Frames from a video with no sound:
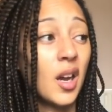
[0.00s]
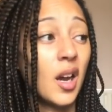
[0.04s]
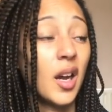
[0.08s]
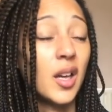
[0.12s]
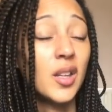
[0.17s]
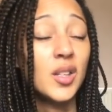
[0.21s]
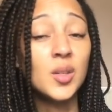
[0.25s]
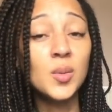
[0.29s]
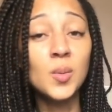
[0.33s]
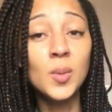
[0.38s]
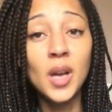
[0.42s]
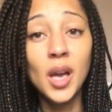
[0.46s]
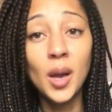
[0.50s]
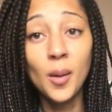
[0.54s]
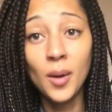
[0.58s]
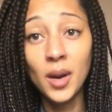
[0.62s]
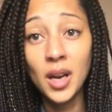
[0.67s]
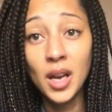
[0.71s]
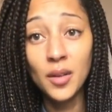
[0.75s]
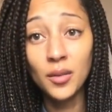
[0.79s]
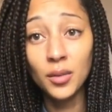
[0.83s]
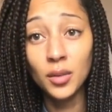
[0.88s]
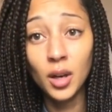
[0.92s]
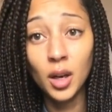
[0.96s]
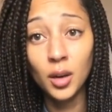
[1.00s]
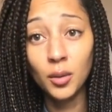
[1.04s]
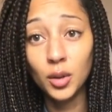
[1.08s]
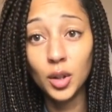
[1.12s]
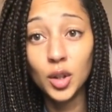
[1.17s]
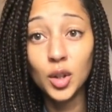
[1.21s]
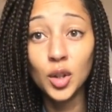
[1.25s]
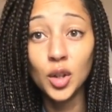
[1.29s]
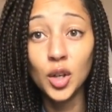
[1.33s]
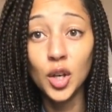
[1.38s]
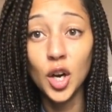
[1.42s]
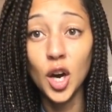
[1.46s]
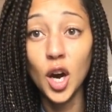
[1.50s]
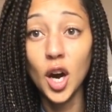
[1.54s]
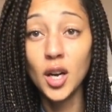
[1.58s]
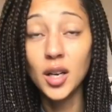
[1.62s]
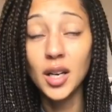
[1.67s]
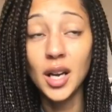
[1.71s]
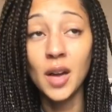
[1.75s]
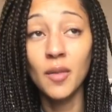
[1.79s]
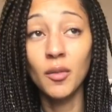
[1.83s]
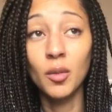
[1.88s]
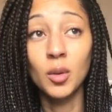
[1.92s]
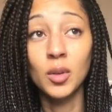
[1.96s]
I swear, whenever I record,
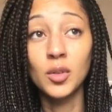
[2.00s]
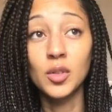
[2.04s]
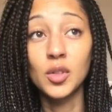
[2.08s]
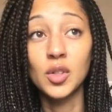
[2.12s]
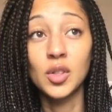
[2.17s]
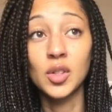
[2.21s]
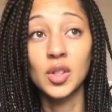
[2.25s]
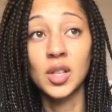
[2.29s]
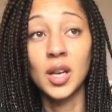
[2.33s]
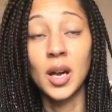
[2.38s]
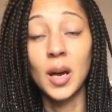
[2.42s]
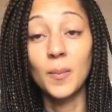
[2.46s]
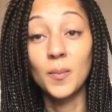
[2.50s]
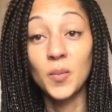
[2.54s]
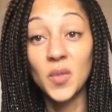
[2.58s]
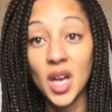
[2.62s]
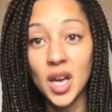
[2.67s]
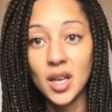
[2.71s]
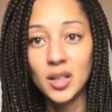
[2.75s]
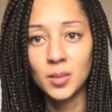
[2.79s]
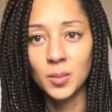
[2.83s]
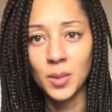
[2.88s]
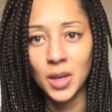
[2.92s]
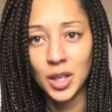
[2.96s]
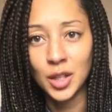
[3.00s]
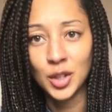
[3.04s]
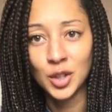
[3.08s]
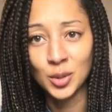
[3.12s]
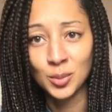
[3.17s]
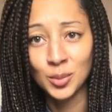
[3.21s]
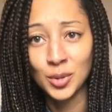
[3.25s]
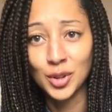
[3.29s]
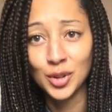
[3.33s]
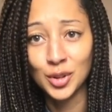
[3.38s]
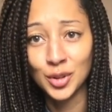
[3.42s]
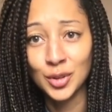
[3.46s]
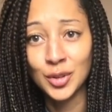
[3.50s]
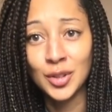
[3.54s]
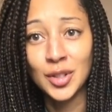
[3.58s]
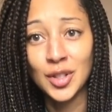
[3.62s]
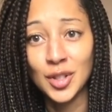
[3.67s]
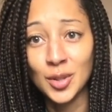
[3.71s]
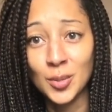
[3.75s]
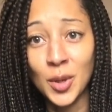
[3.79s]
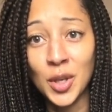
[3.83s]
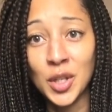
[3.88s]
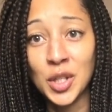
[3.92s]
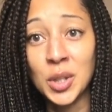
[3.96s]
everyone's just like, let's make as much noise
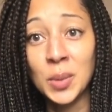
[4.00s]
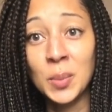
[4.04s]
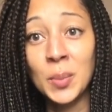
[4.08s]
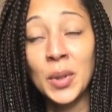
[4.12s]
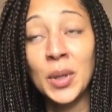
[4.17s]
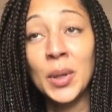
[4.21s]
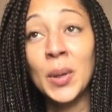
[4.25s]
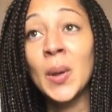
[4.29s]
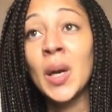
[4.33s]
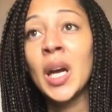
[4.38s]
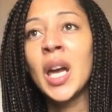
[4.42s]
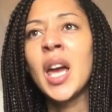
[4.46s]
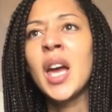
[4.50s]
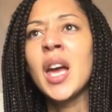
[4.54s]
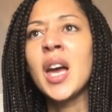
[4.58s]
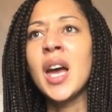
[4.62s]
as possible.